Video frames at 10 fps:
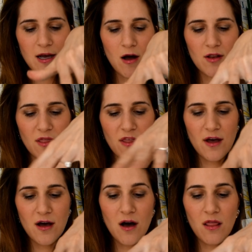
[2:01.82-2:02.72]
on
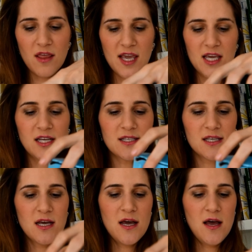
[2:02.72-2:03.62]
the heat,
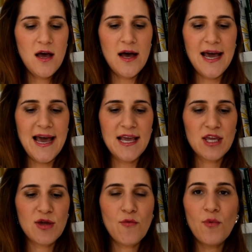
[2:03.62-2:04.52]

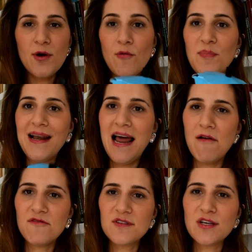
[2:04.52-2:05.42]
you will be
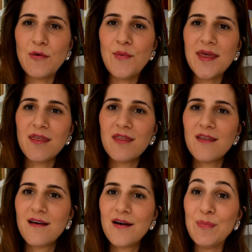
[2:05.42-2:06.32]
left with
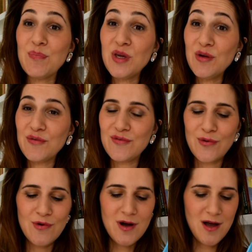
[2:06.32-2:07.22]

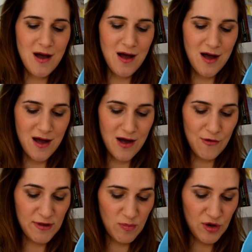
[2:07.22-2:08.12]
beautiful
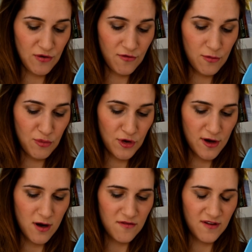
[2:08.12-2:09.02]
brewed
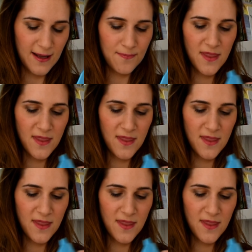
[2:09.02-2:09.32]
coffee.